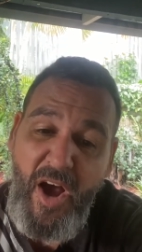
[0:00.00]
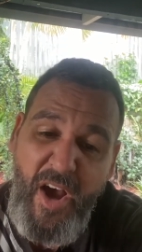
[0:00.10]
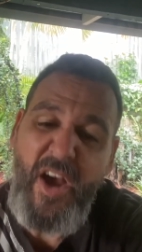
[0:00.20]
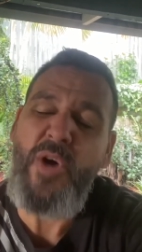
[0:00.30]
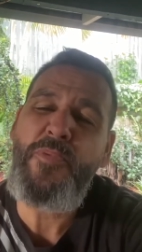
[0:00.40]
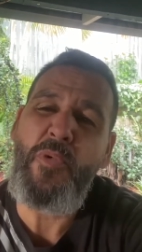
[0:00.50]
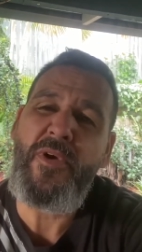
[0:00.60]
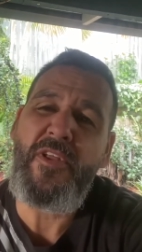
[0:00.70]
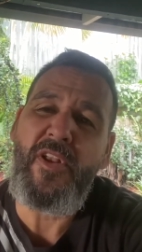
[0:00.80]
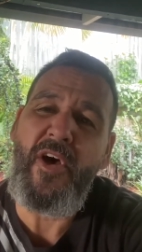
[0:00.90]
I hope I'll
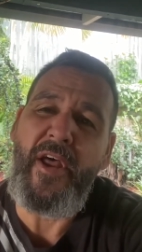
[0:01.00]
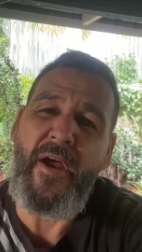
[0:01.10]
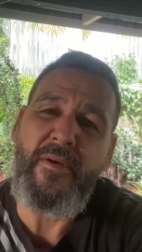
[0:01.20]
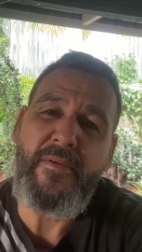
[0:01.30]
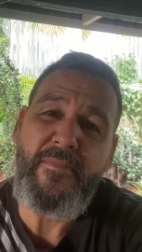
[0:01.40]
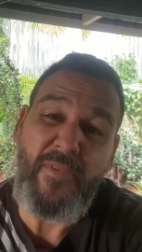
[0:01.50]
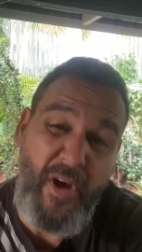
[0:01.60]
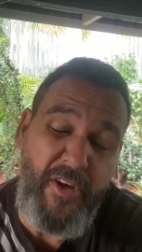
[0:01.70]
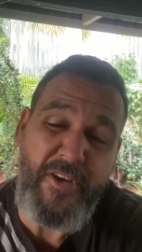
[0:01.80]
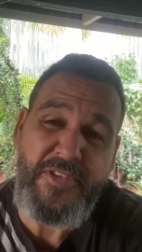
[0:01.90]
win the lotto,
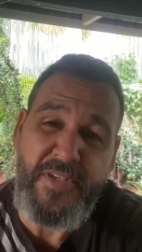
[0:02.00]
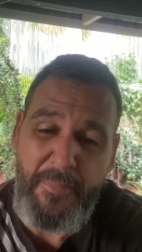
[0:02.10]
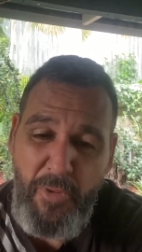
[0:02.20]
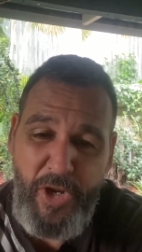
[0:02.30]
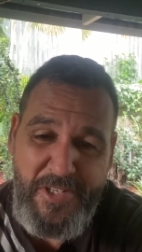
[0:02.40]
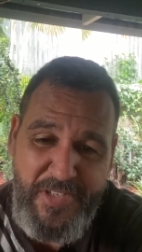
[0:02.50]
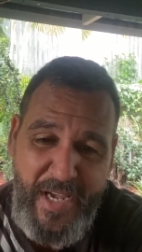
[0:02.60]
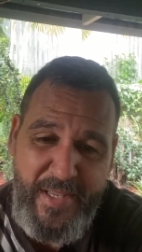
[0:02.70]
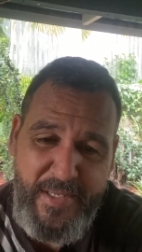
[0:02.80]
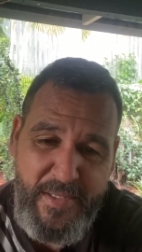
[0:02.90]
I heard somebody
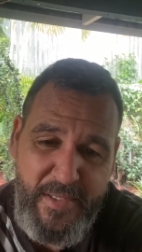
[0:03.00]
say.